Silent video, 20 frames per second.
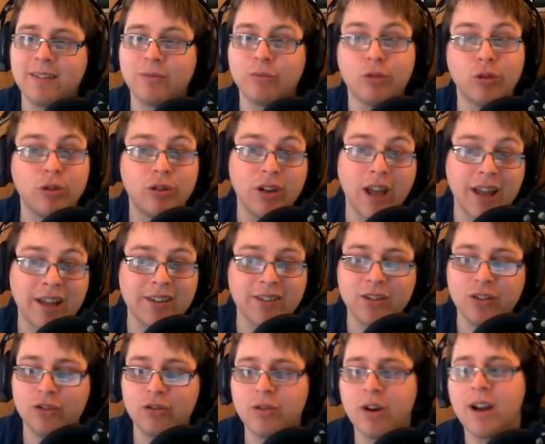Rune has
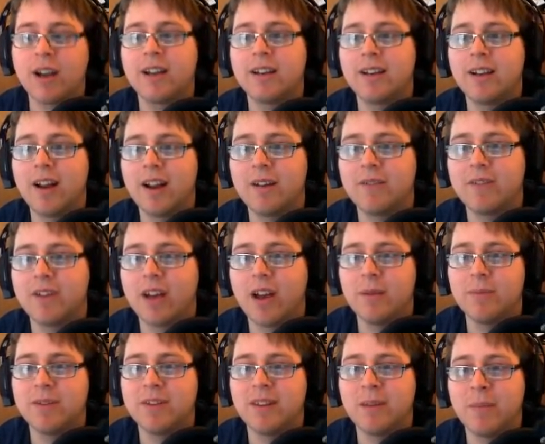used dragon kind of
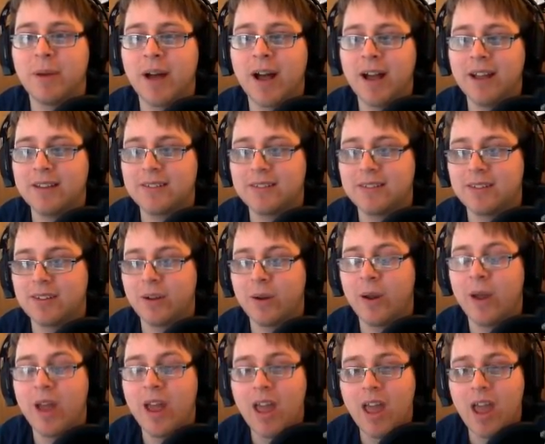types in the past, so
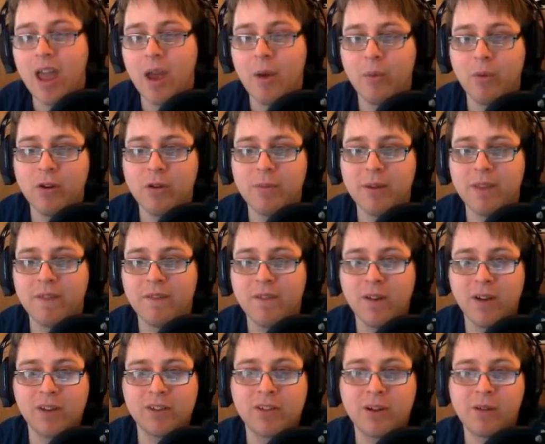it wouldn't be the
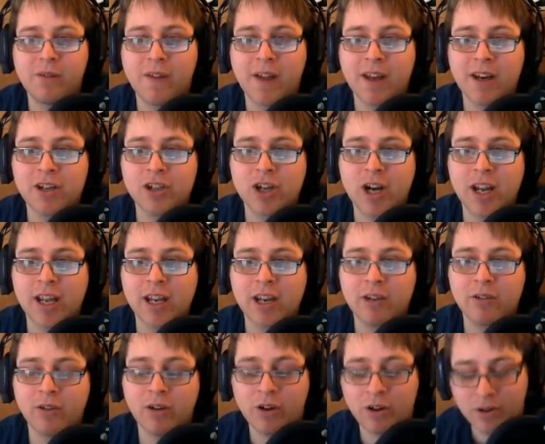first time I've had a dragon
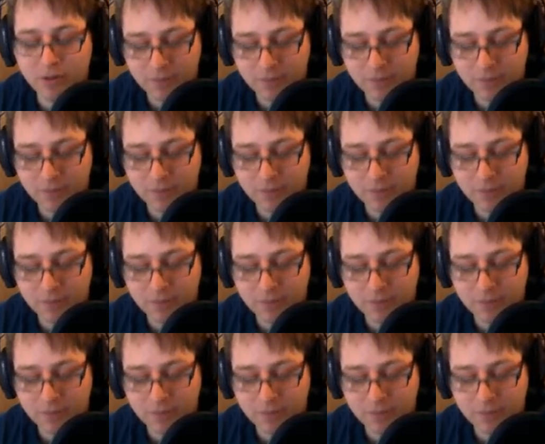in Rune.